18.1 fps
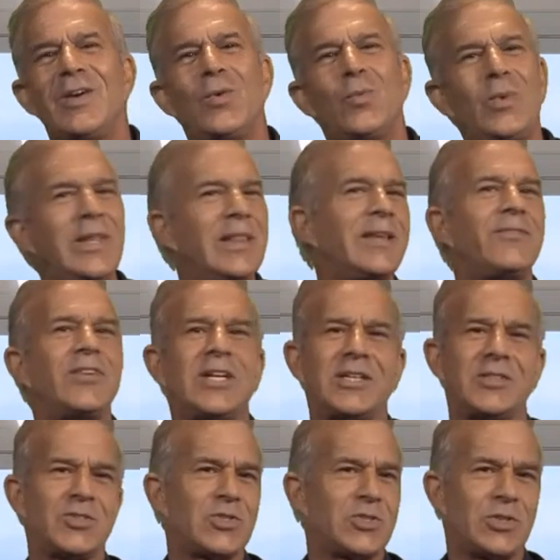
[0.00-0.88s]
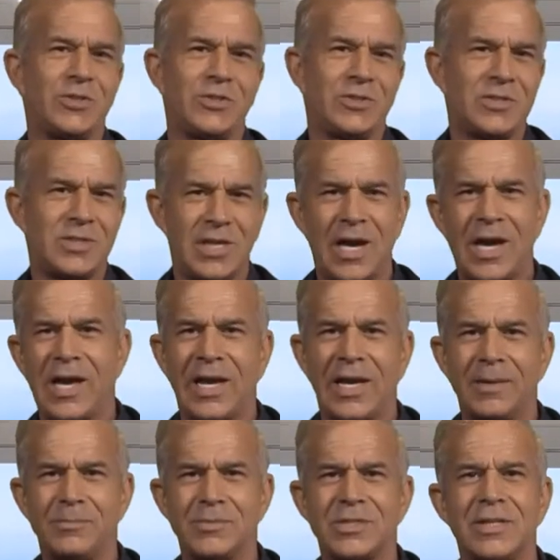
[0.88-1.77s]
We live in uncertain
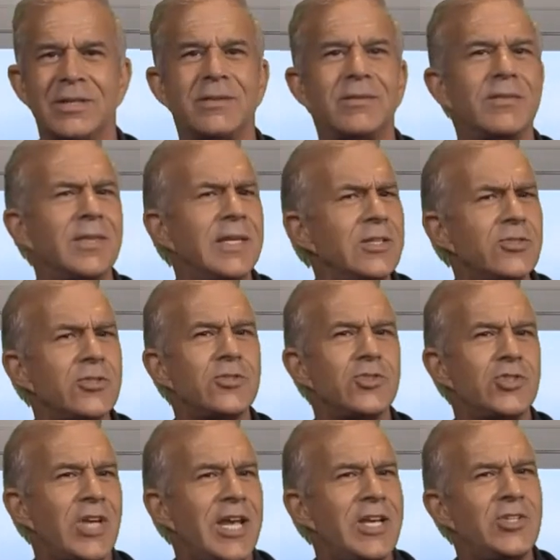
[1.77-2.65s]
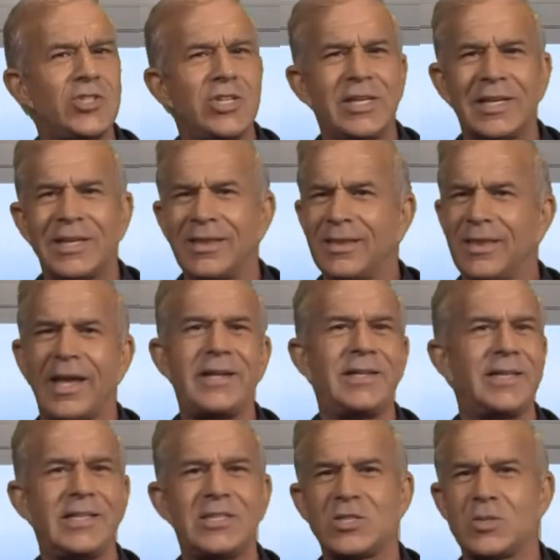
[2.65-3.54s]
times, and things are changing at
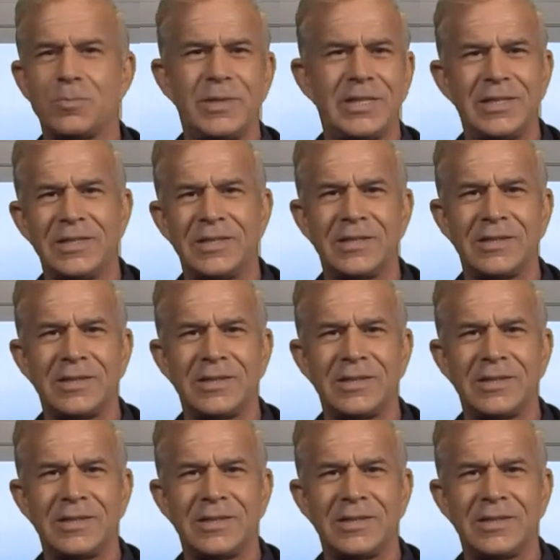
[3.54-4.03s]
lightning speed,